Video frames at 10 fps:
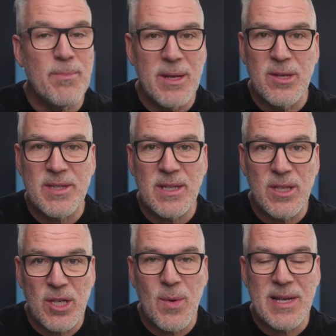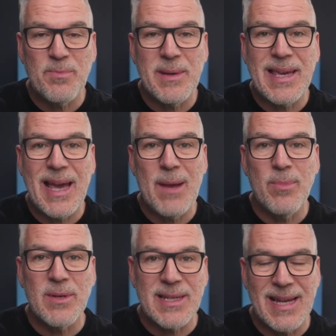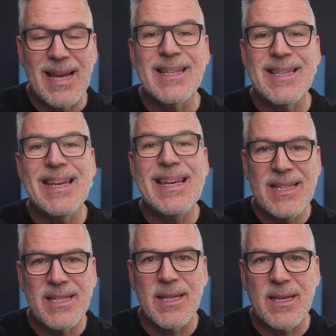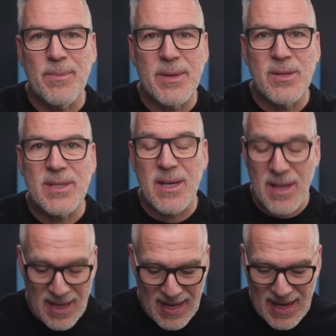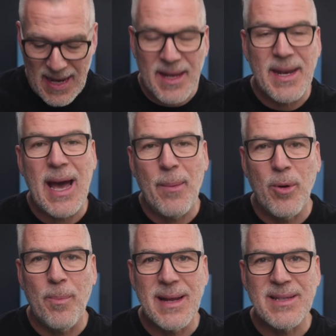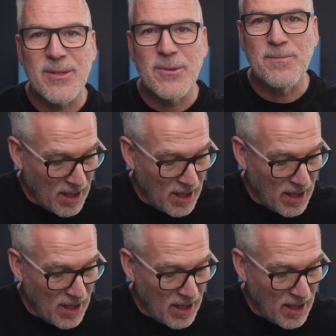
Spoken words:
simply using a USB cable to connect it into the computer and an Apple Pencil.